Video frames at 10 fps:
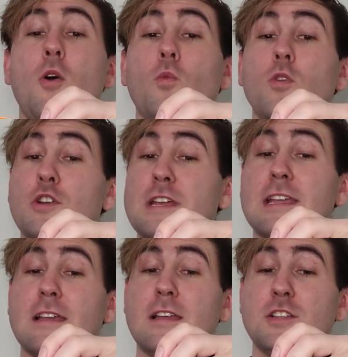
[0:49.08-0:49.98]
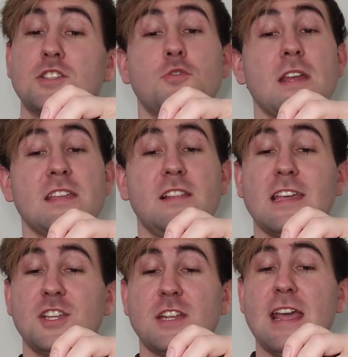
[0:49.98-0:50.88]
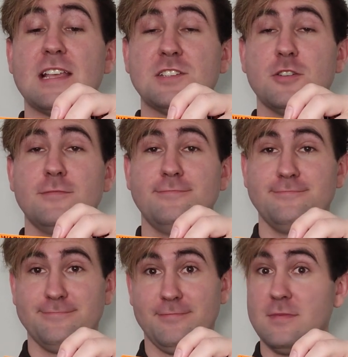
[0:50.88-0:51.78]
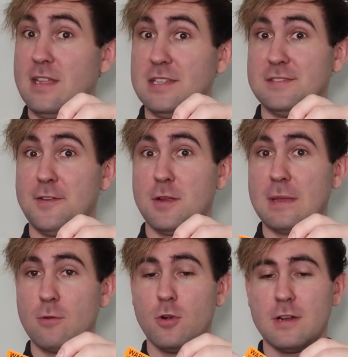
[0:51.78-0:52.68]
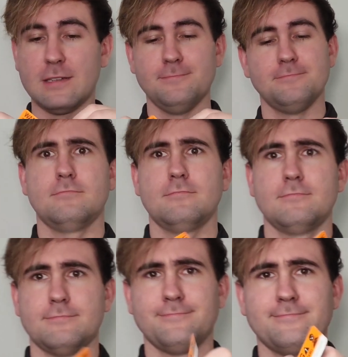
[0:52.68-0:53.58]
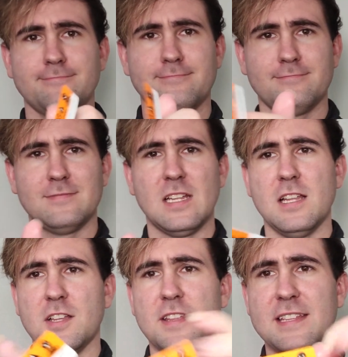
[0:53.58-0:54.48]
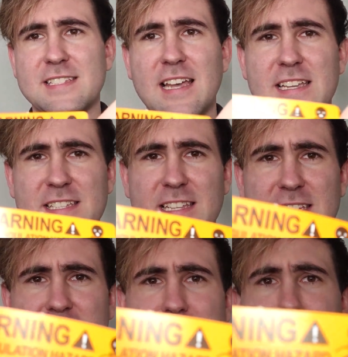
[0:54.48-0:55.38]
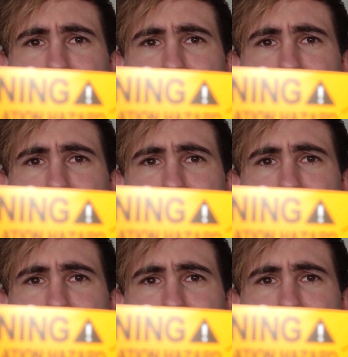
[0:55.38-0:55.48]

Warning, strangulation hazard. That is a very big warning. Look at the size of this.